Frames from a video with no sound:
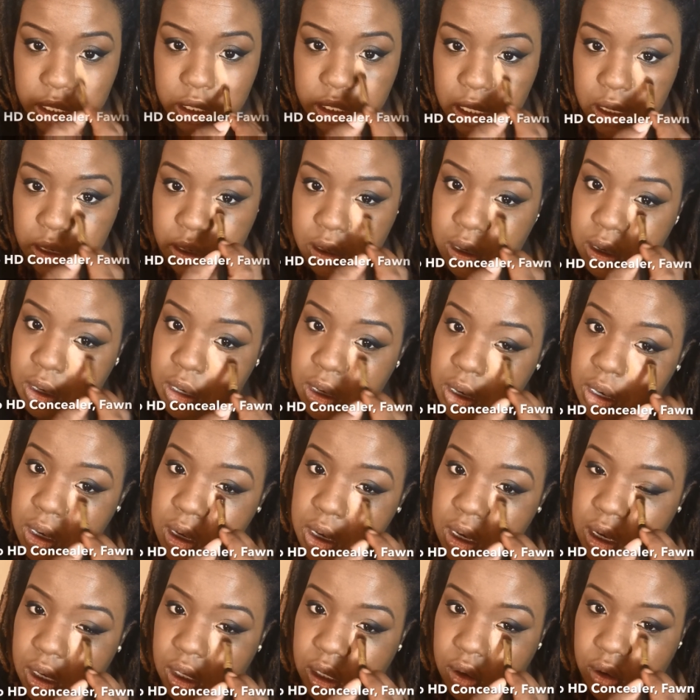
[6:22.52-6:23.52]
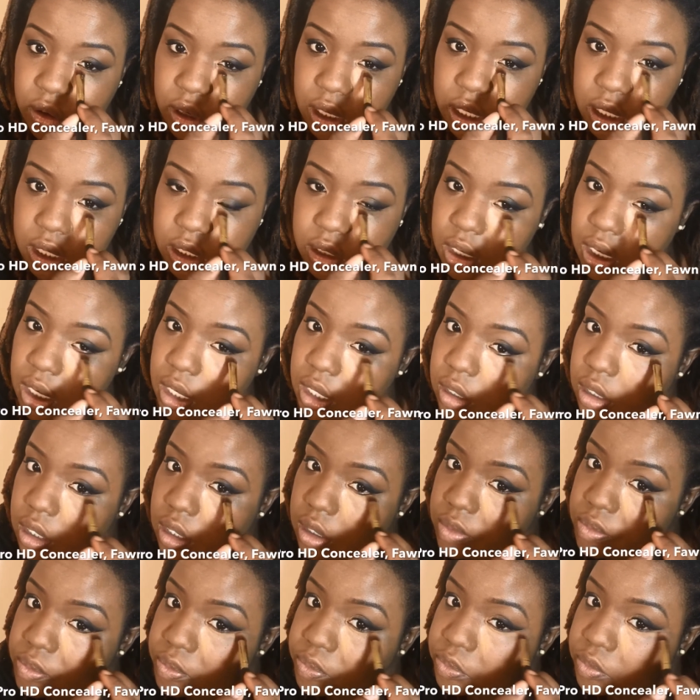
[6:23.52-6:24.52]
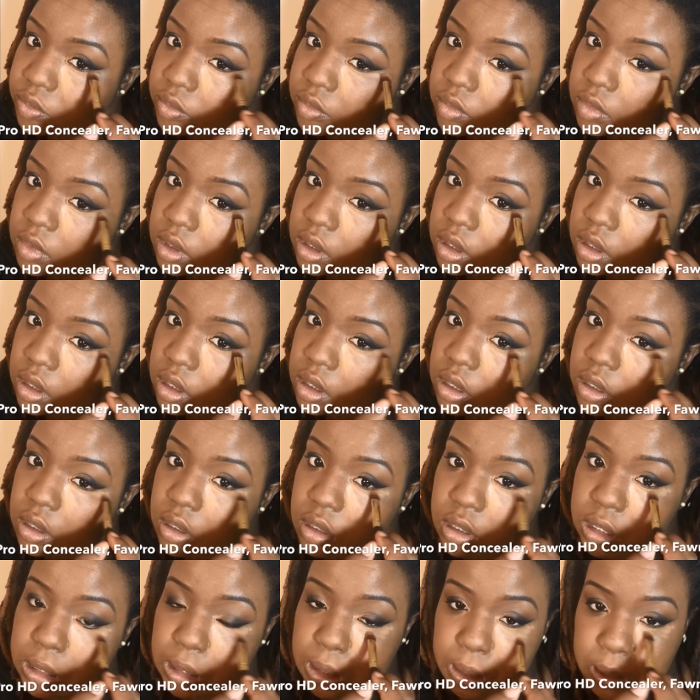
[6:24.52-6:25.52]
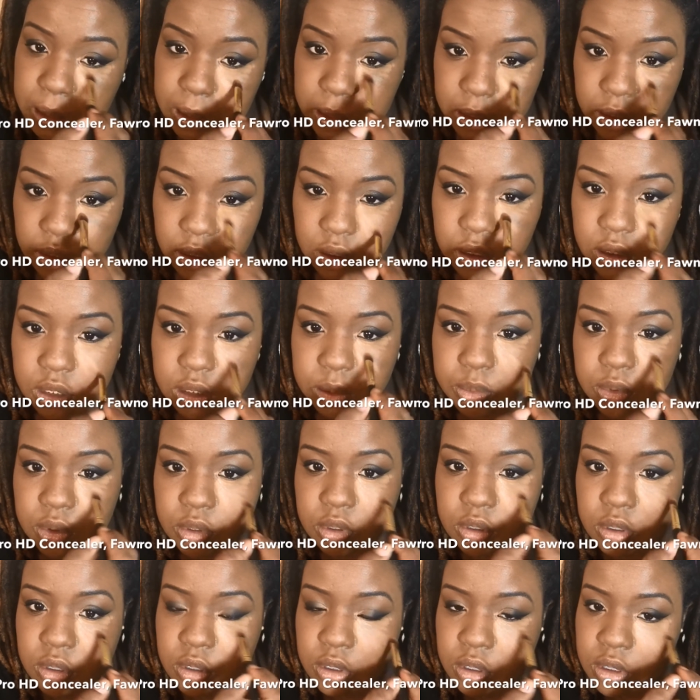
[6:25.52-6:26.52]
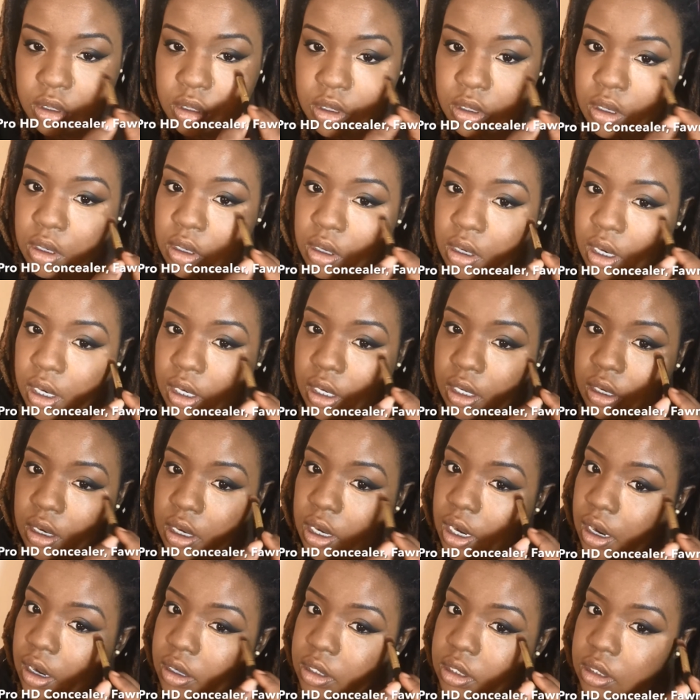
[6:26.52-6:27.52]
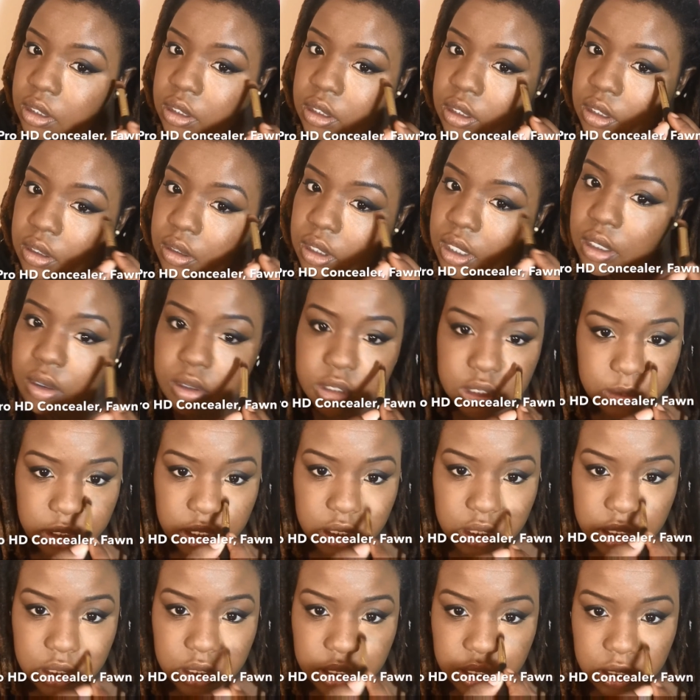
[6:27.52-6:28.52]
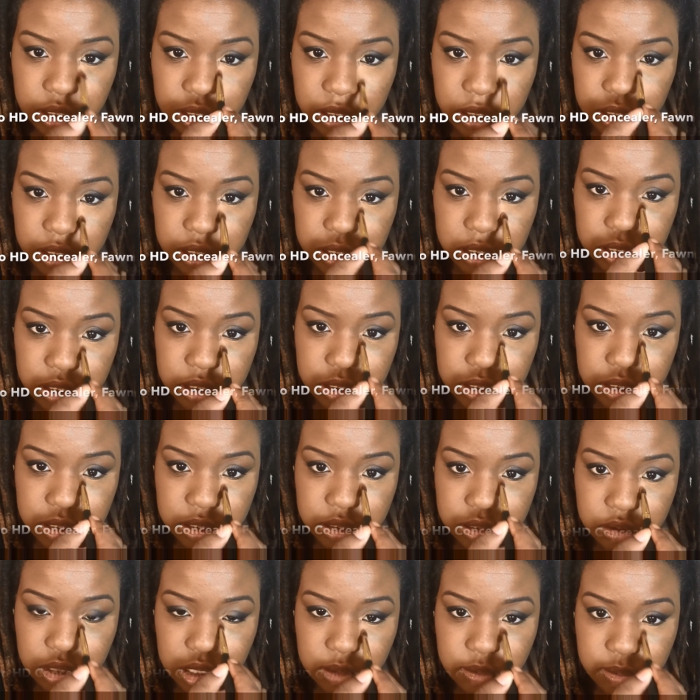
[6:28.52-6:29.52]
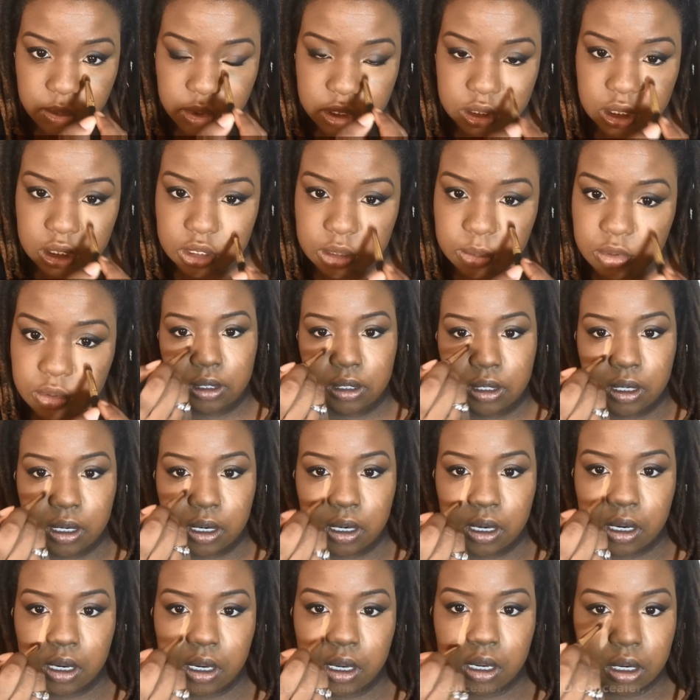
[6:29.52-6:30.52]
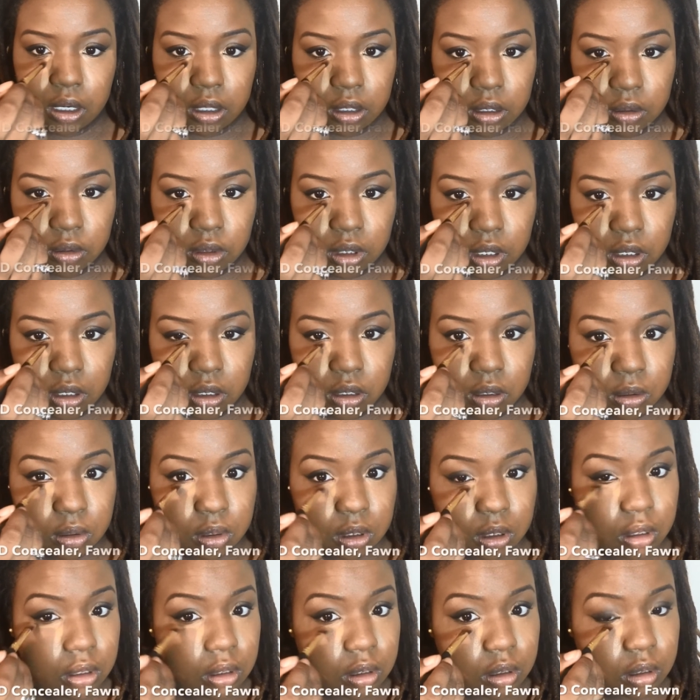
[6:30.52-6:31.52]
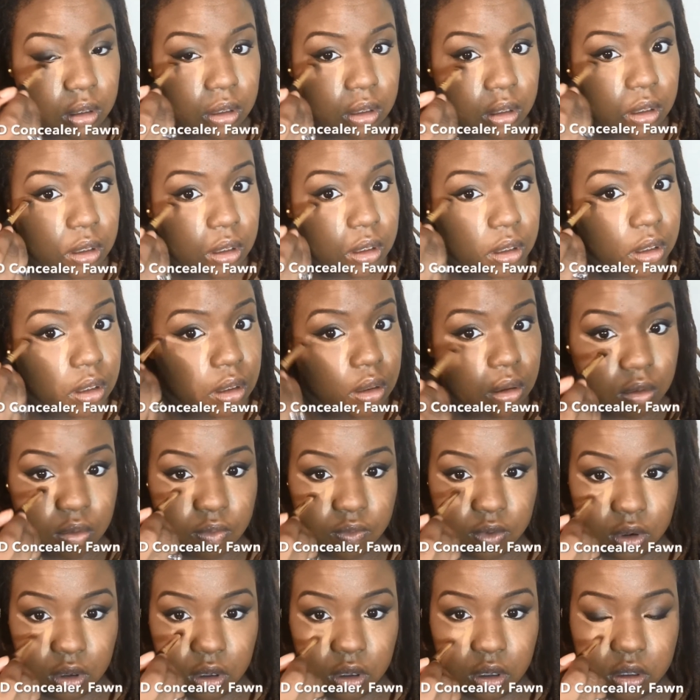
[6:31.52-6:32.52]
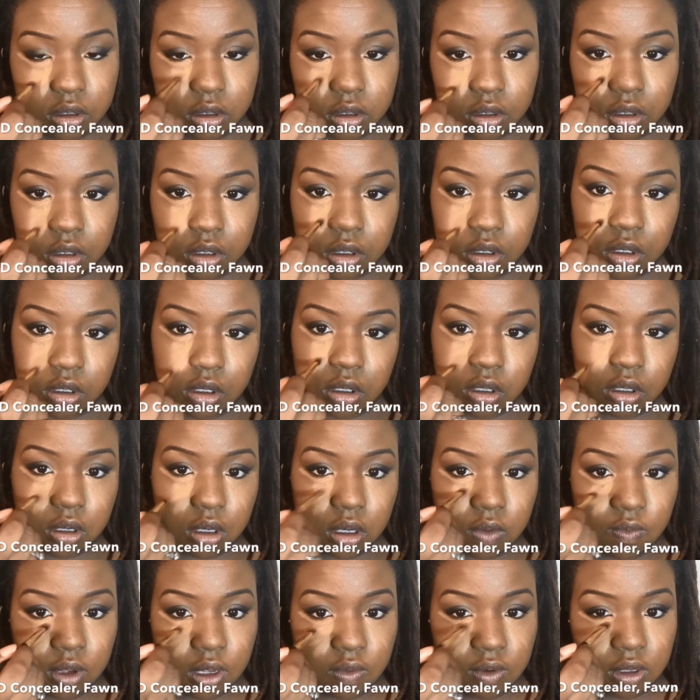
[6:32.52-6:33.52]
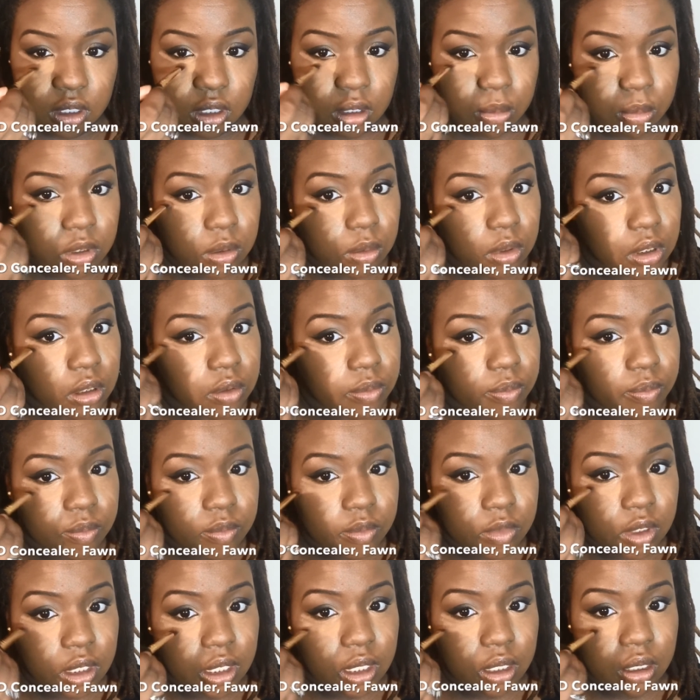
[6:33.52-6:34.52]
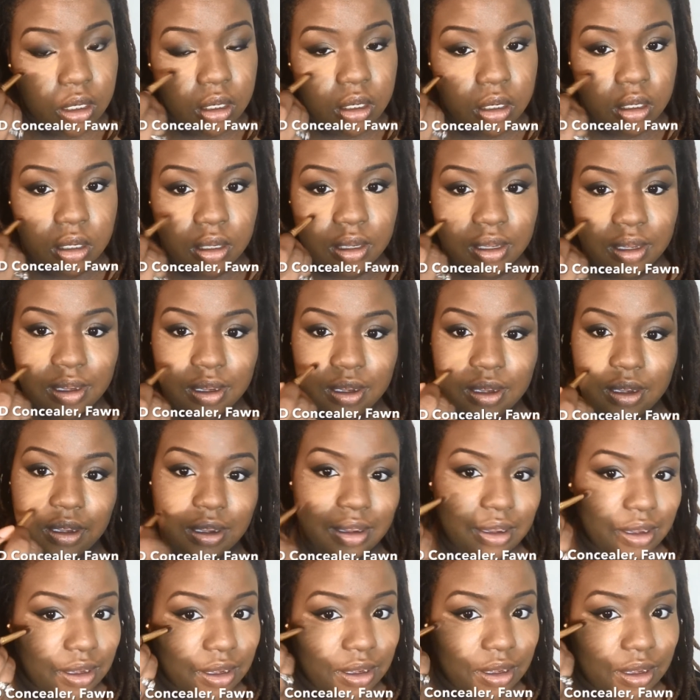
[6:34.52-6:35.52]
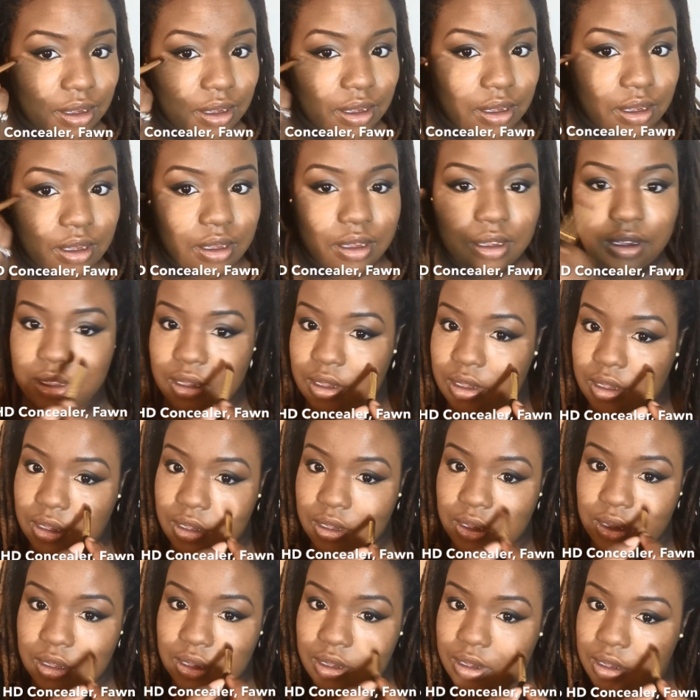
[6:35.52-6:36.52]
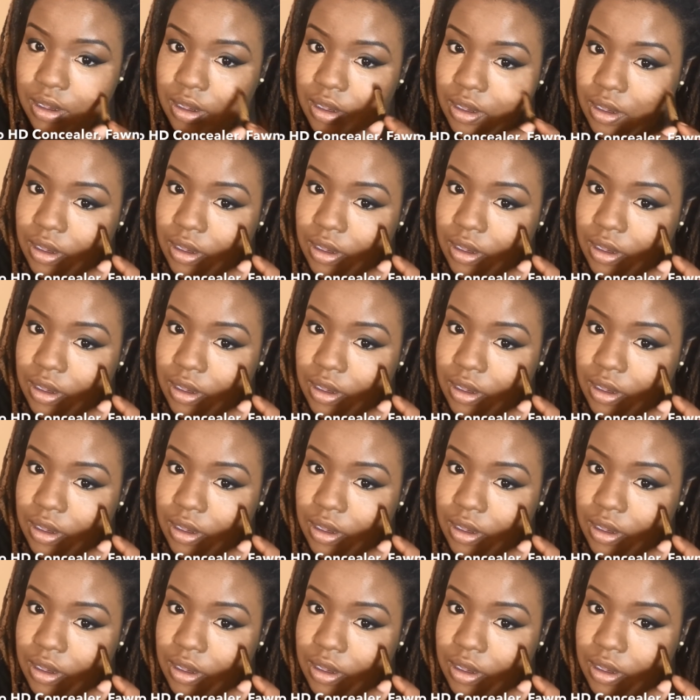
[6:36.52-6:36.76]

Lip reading: Now I'm highlighting on my face. I'm actually using this highlighter to conceal under my eyes. I'm just using a shade that is about 2 shades lighter than my normal skin tone or than my foundation.